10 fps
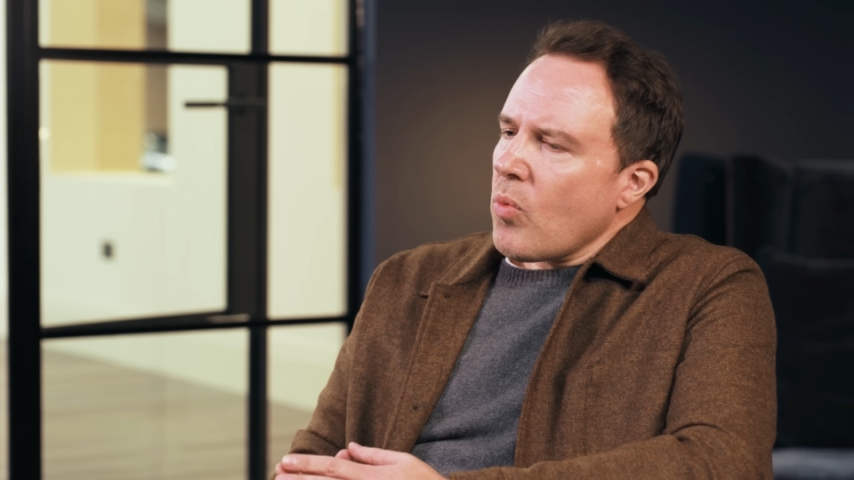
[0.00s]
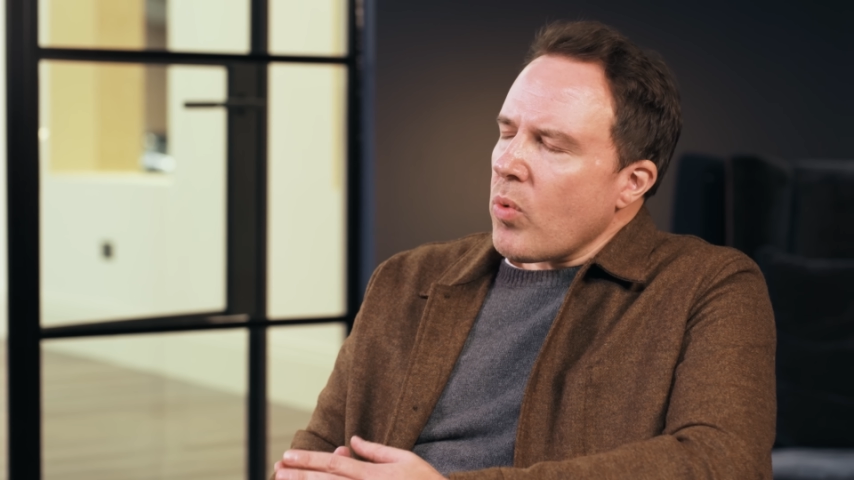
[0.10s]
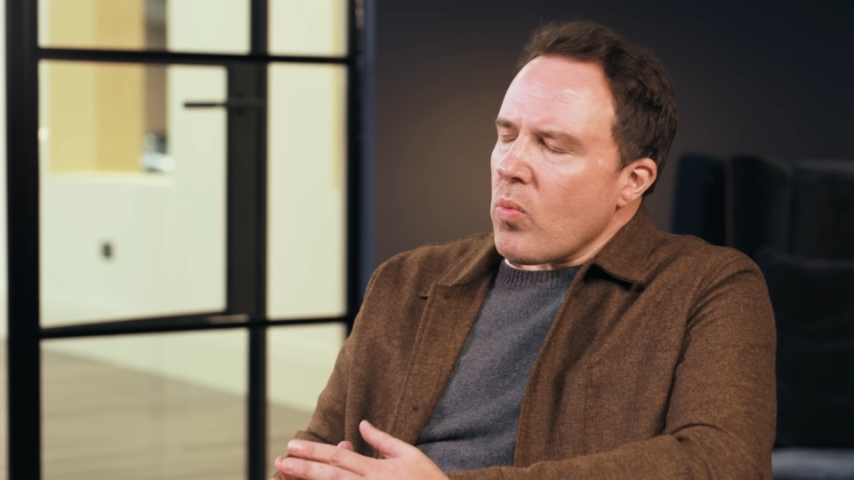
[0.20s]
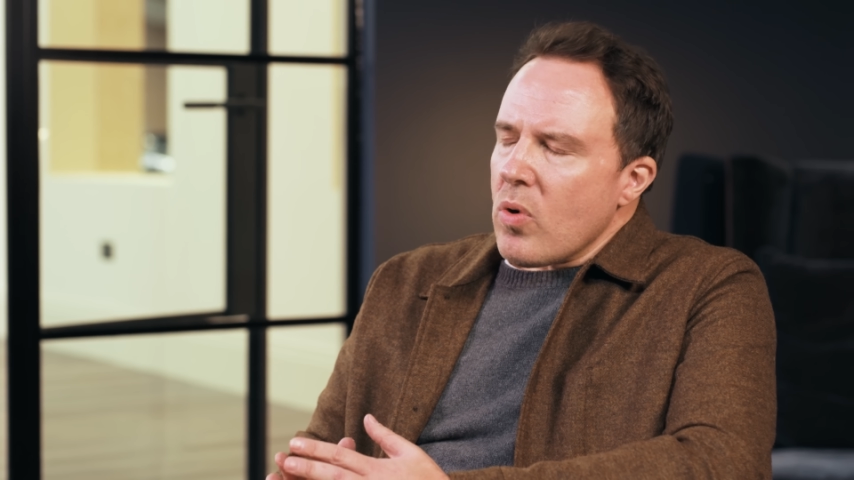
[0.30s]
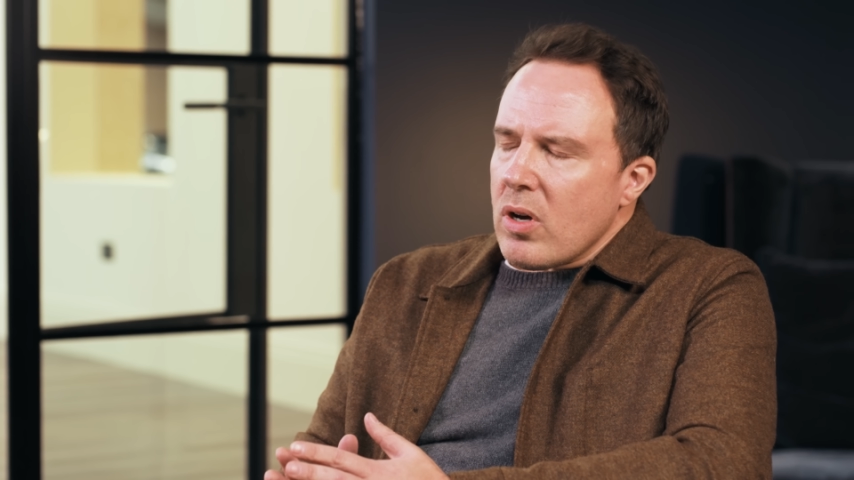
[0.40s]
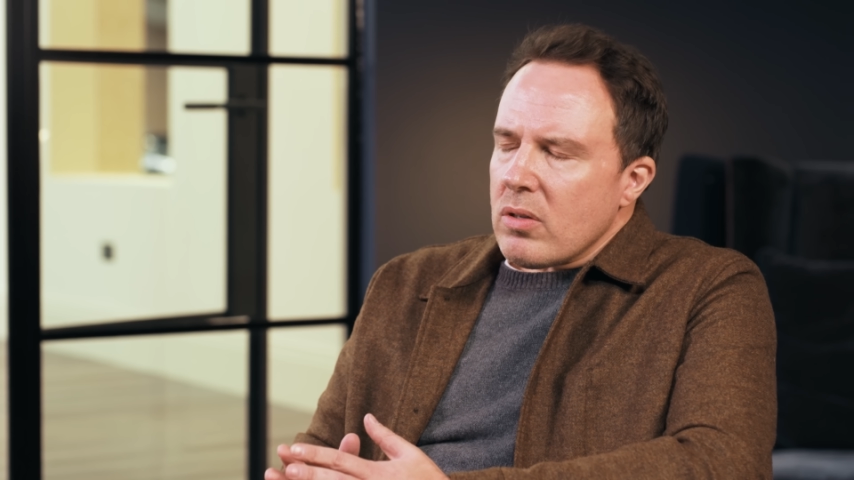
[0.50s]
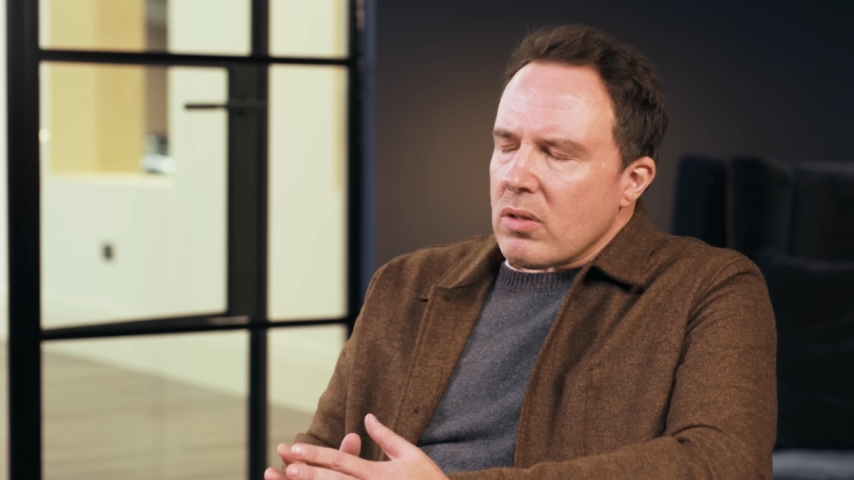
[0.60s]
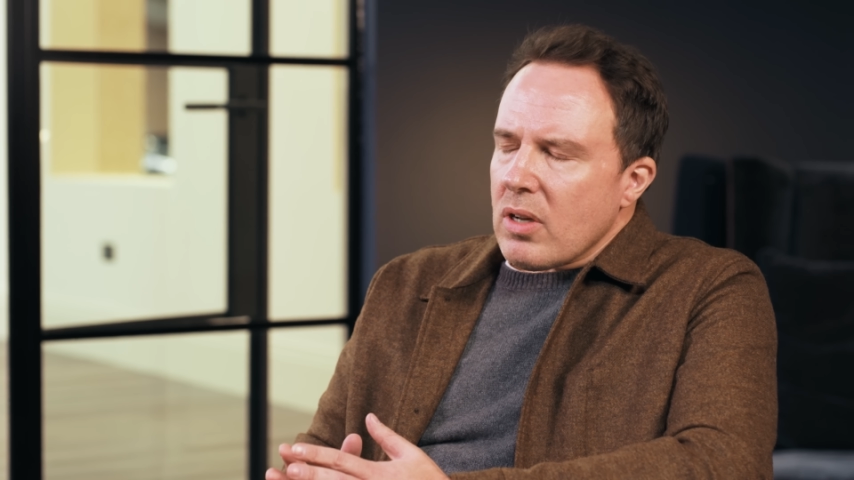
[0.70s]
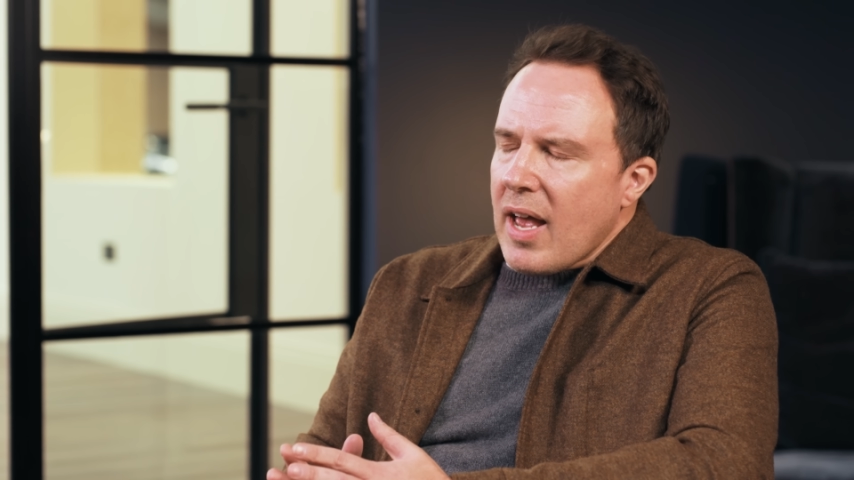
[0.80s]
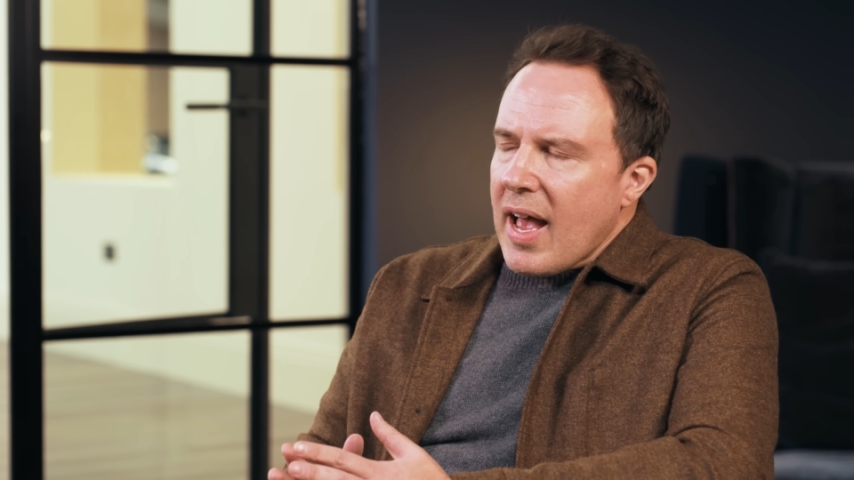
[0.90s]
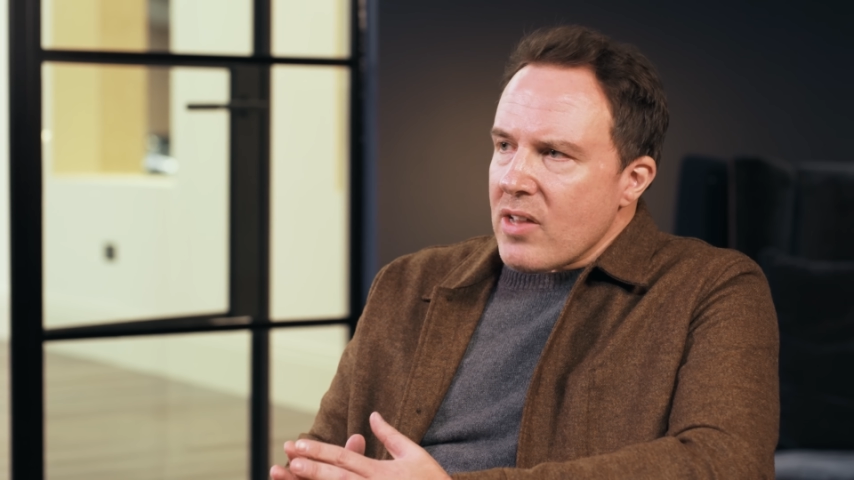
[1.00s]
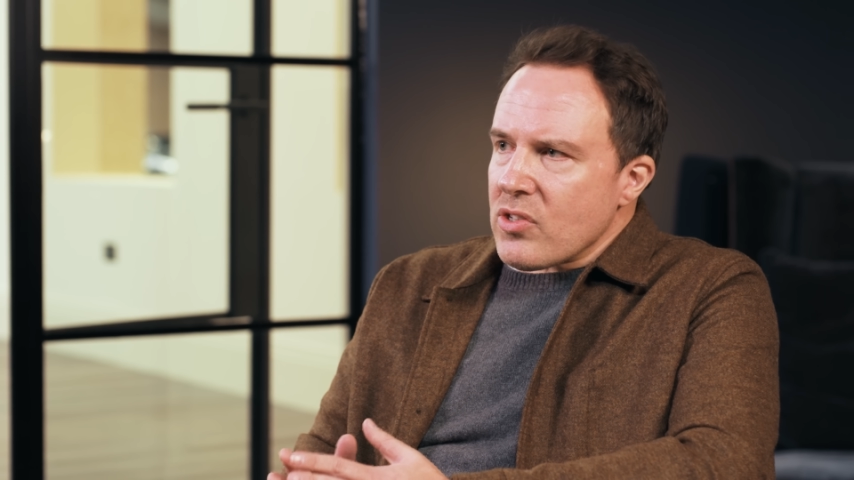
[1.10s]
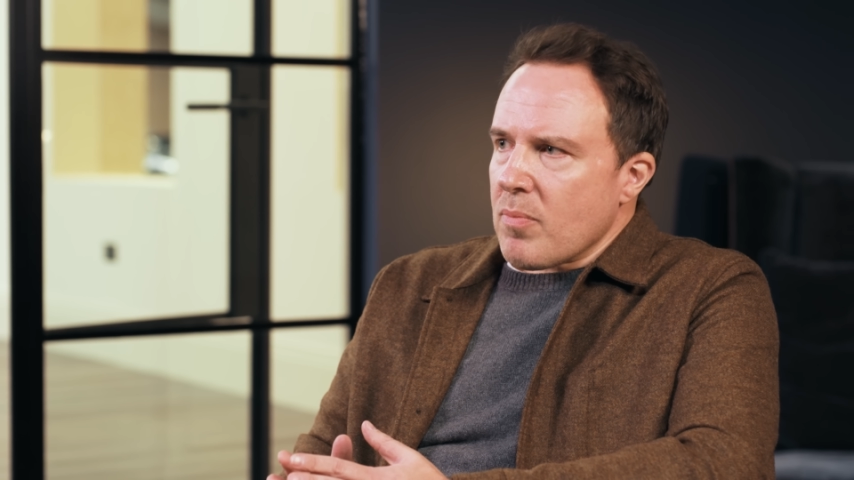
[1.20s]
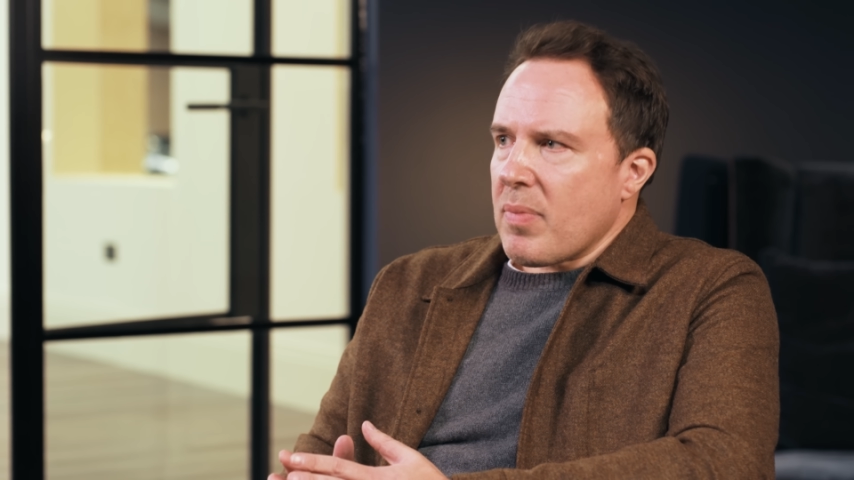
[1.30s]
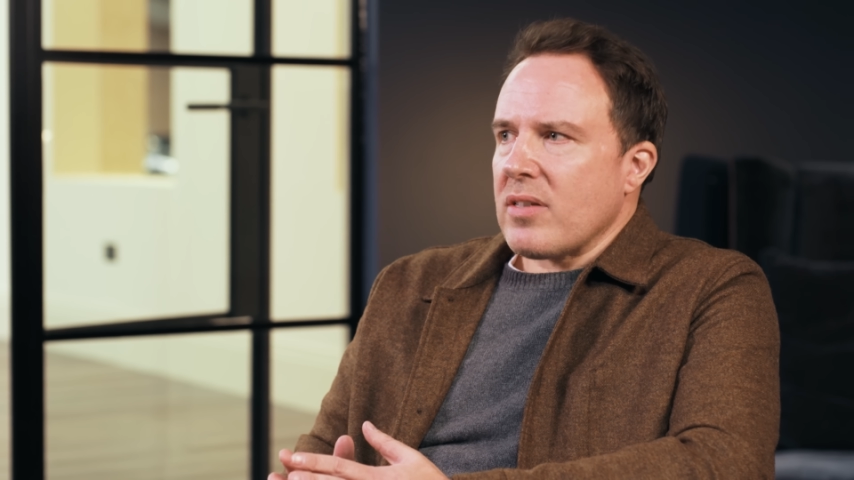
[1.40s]
we weren't
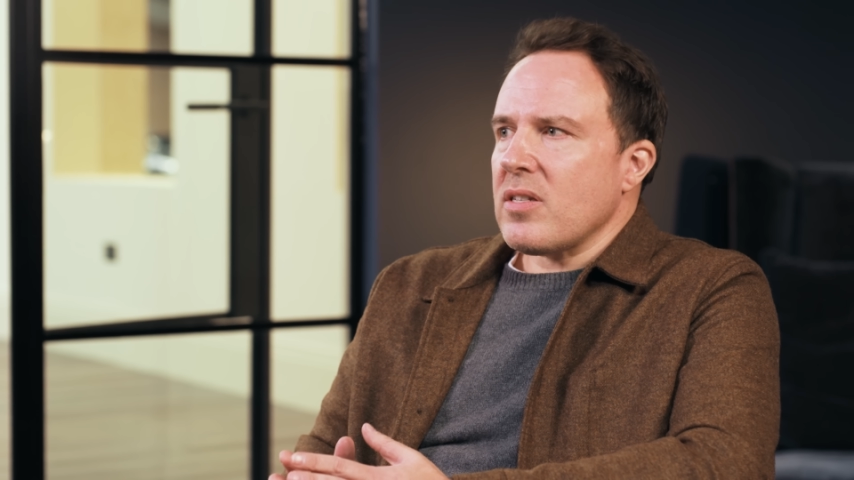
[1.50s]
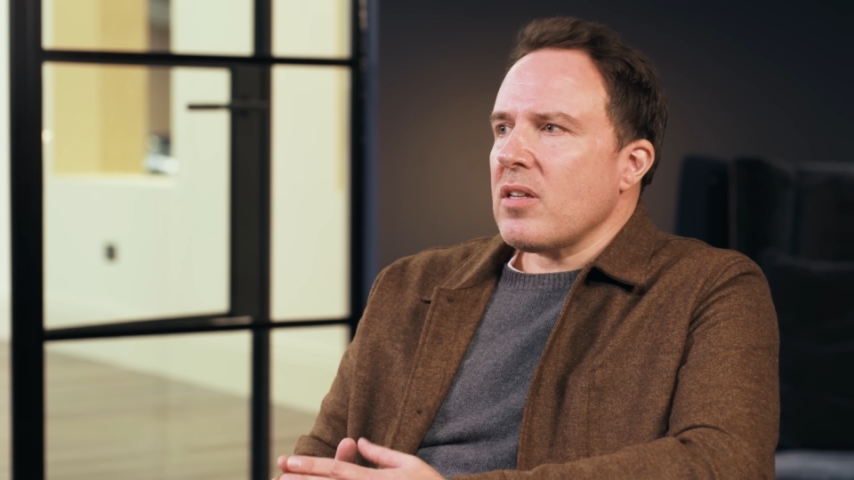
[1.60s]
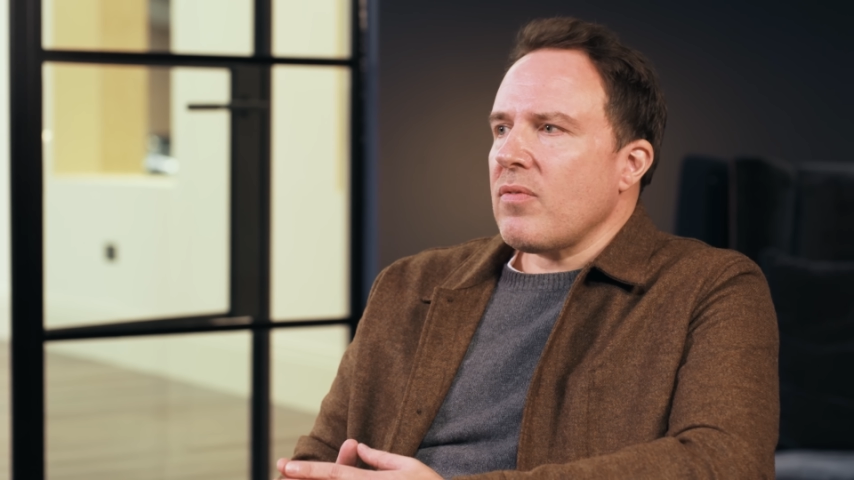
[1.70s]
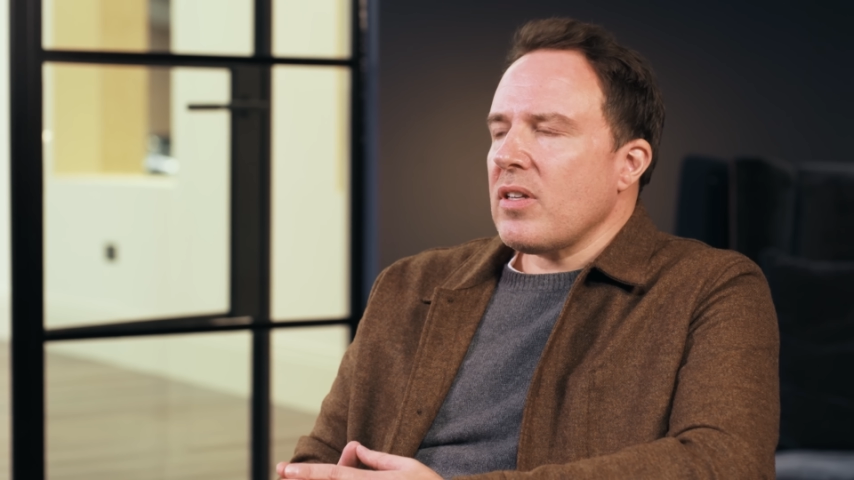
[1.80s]
as competitive